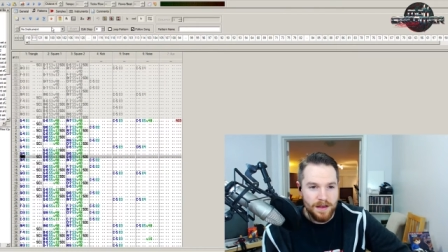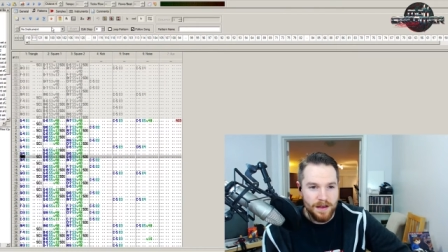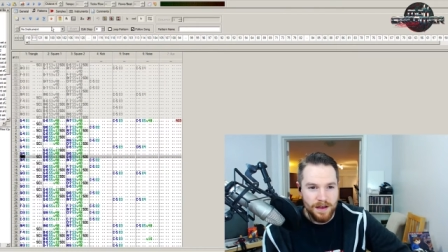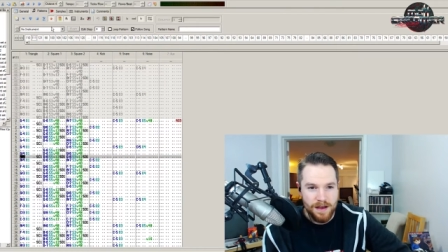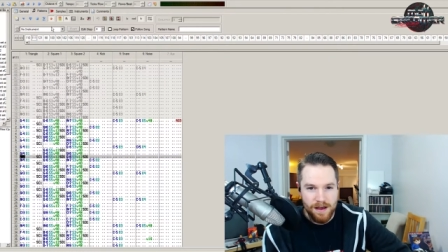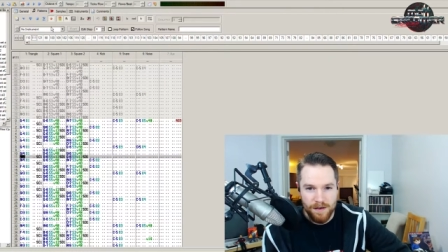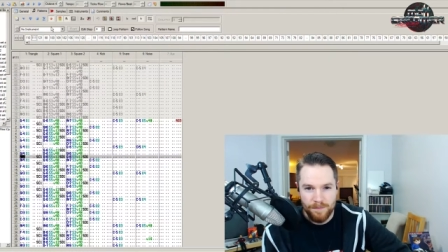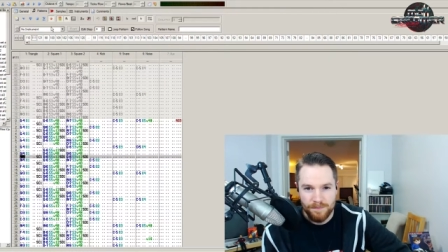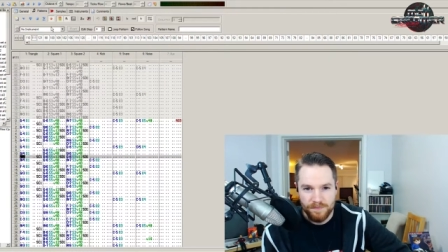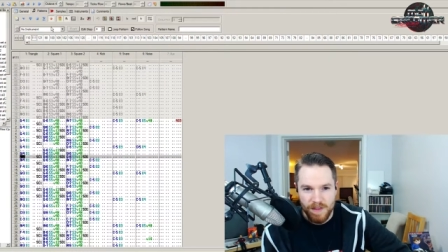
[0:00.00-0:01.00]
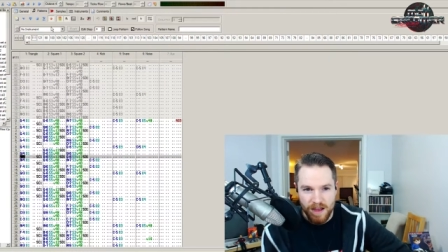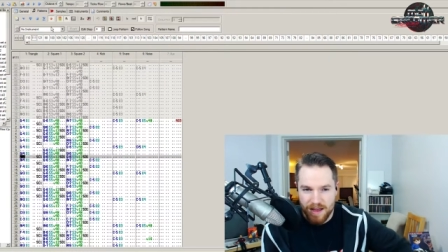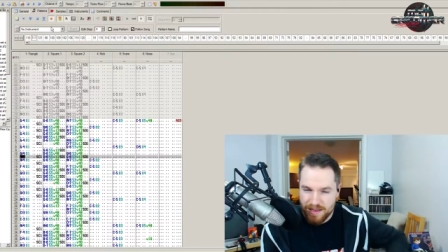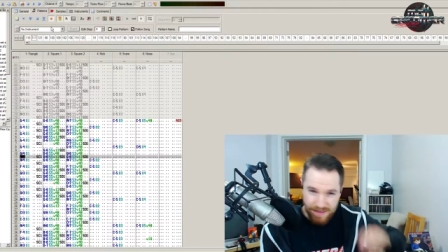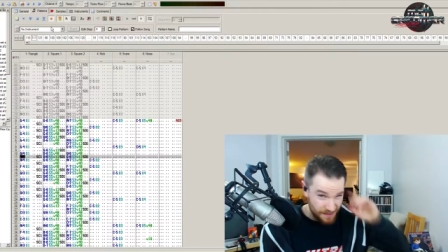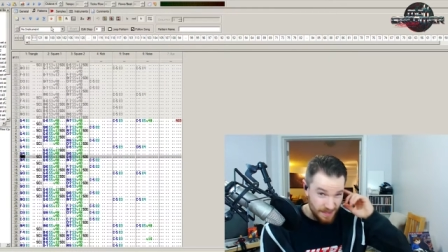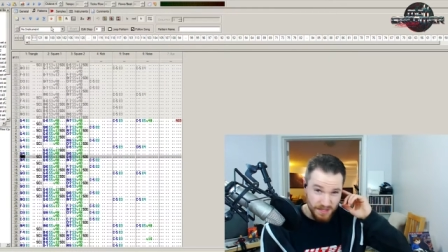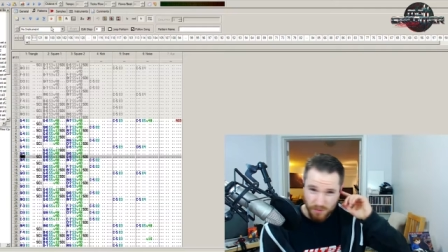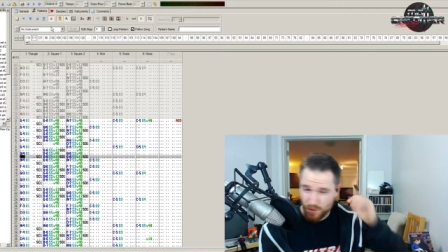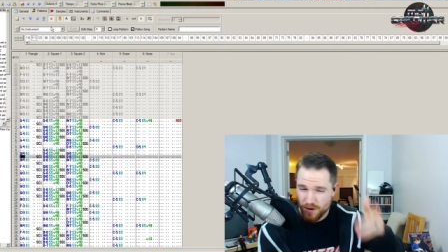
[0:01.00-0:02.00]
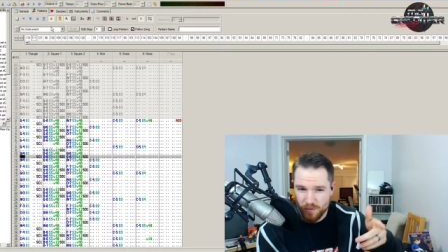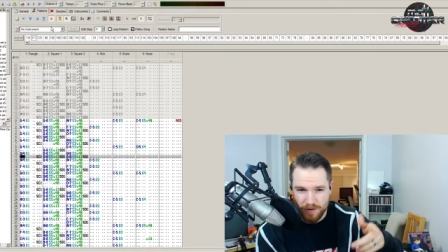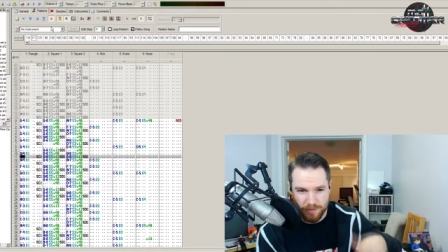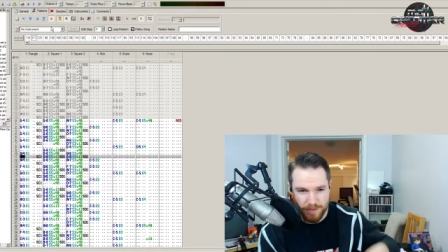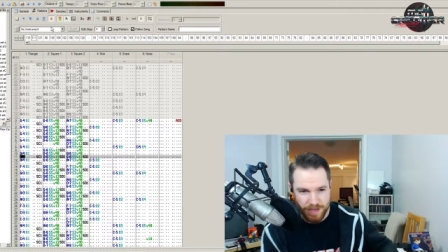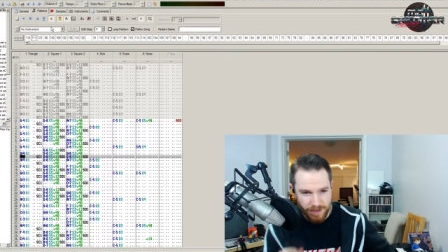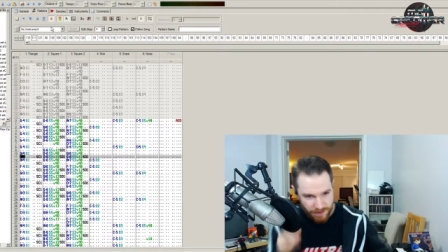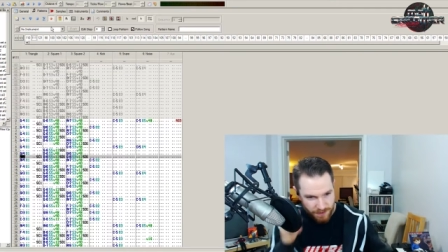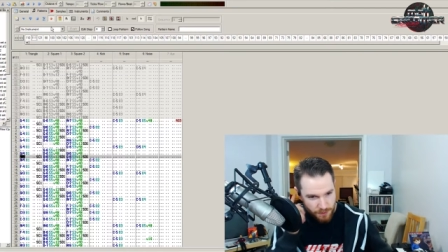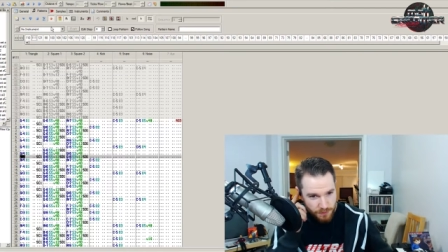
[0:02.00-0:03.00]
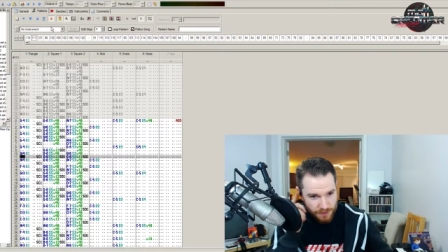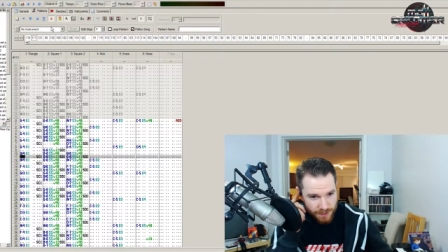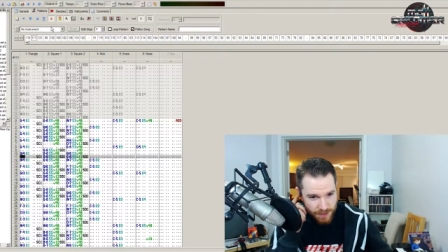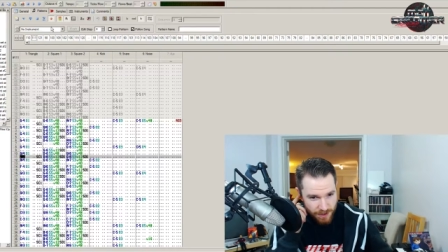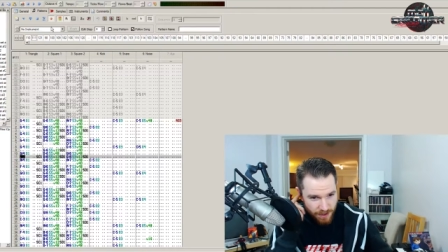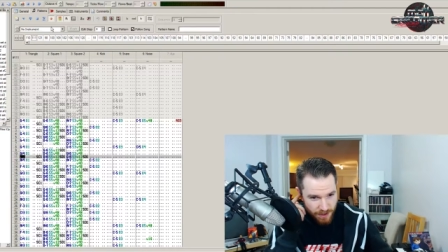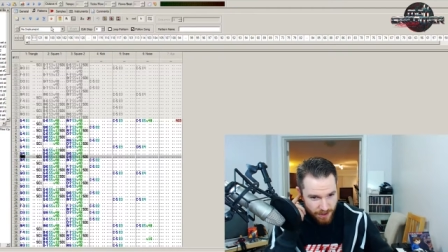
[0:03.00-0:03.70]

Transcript: Um, I, this is a weird one for me because usually